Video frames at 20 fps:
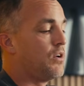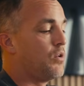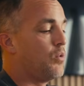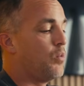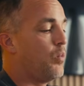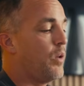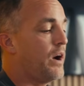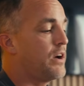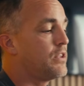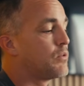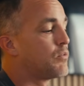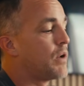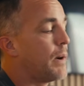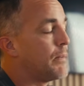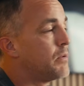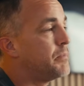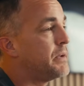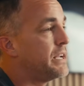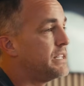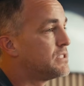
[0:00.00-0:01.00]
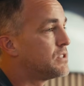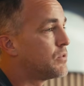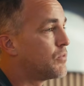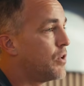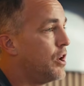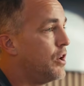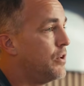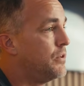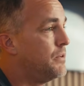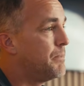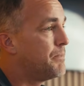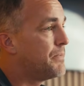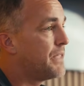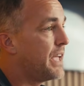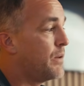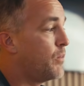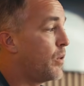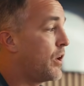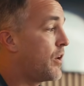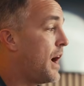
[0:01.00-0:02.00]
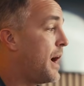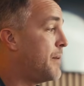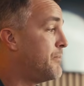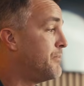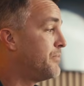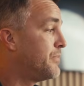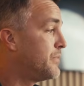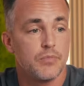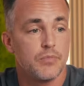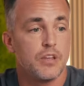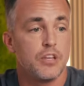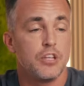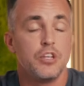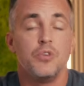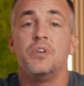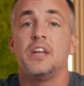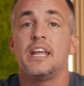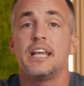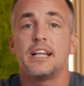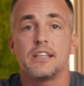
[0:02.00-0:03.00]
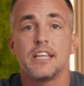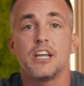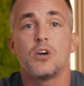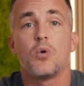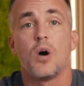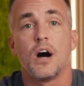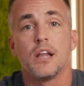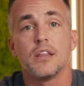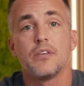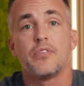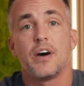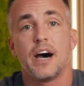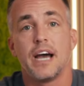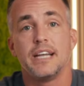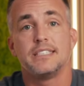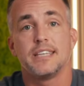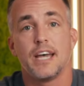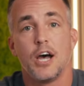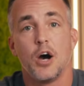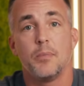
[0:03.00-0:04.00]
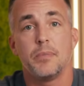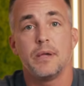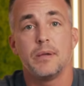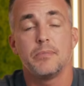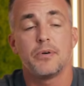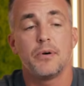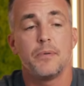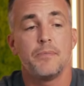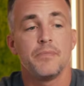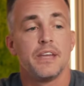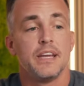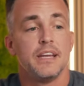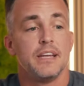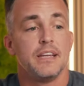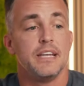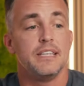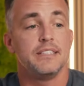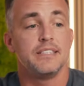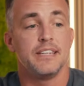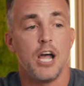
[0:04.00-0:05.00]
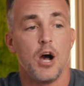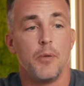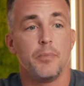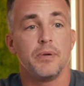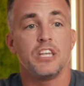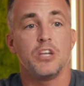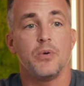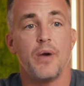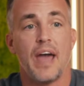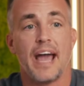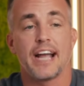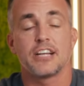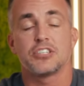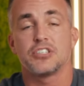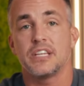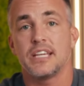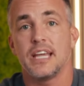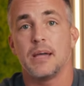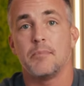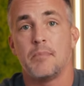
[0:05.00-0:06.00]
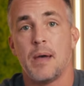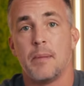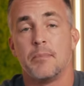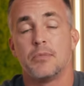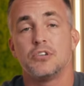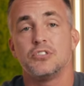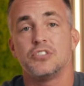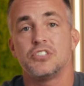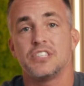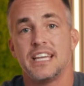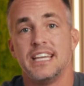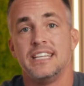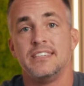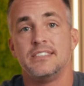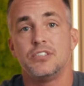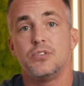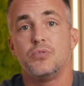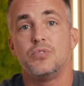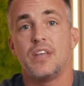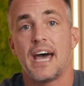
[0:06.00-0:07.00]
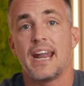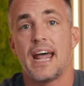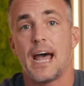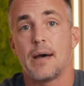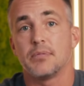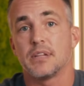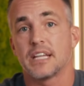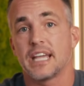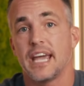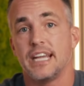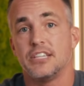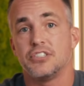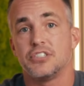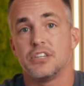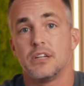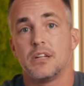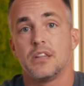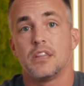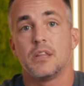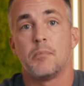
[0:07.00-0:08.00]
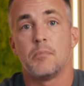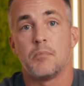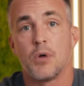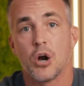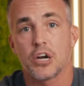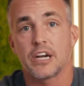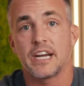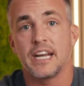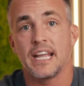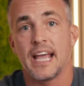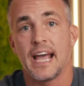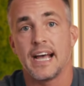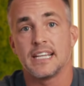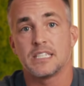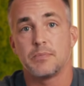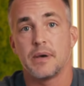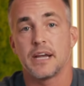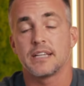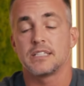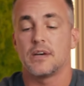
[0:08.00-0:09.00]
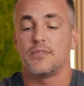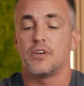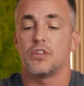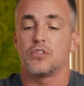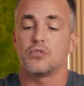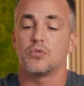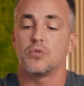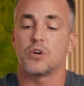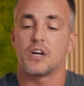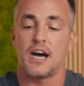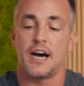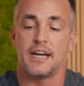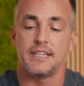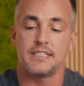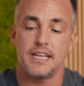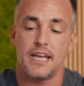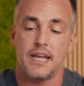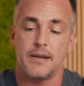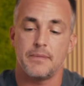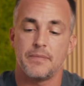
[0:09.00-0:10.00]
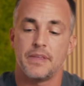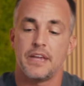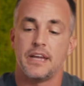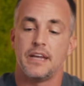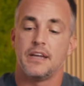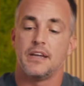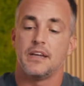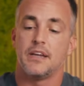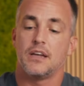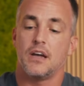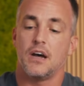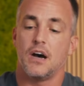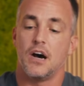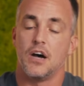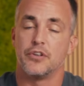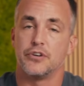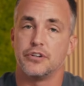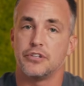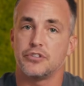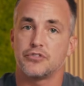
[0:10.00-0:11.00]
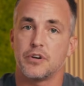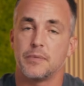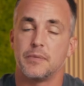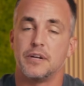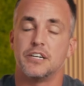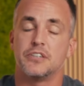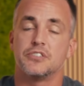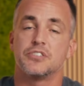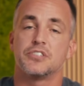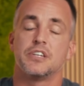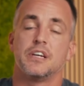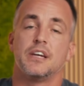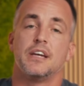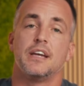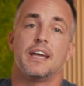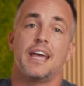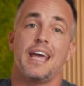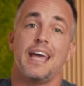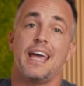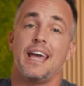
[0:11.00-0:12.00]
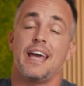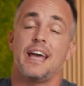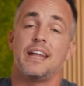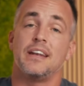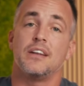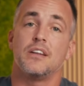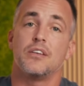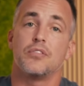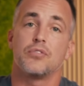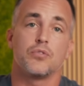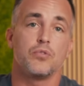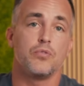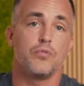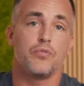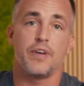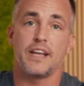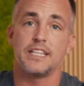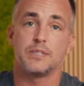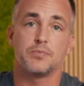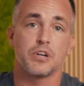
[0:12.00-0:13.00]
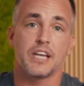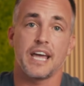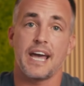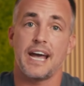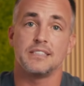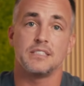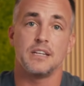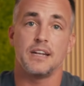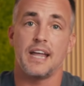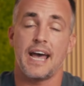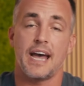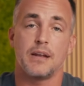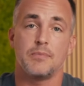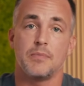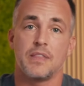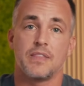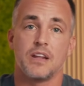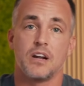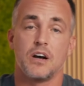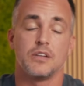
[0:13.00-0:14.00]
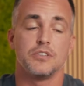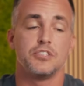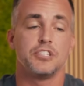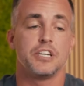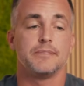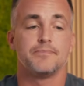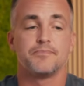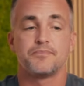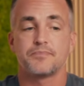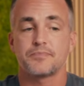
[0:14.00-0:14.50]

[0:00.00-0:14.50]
Where the rubber meets the road, and where I'm uniquely qualified to help people, is in helping you actually get members into that application, the marketing aspects of it through content, other distributors, and through Facebook ads and ad methodology.